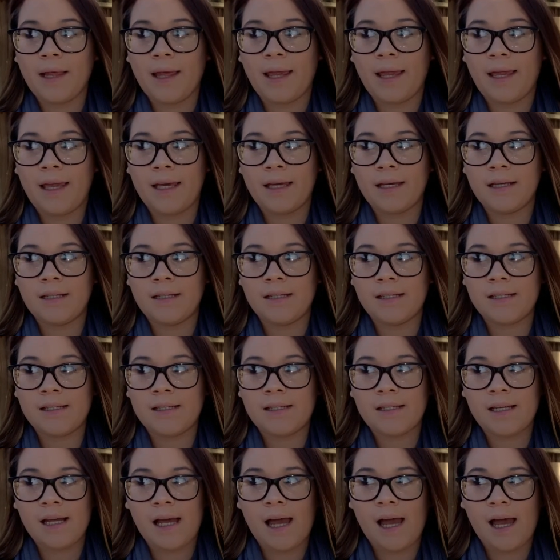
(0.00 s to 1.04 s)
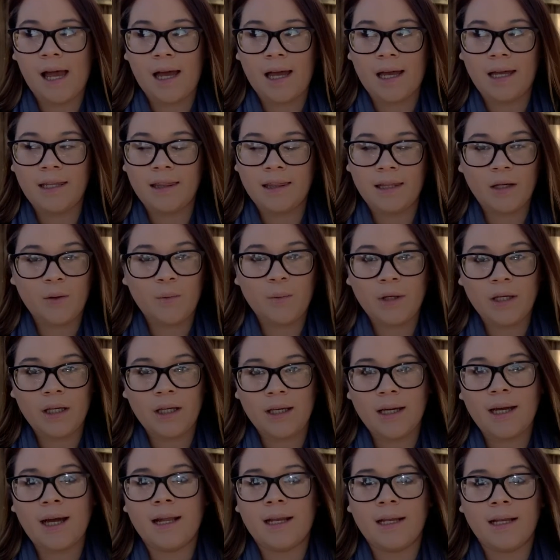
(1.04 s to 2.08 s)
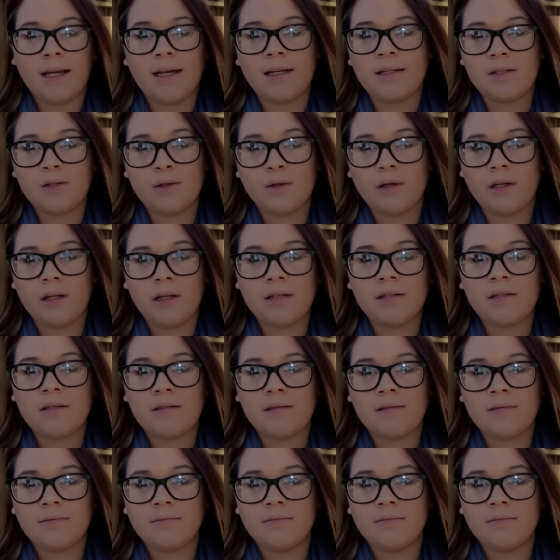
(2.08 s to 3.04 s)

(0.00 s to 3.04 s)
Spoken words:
And I think we can kind of guess who it is.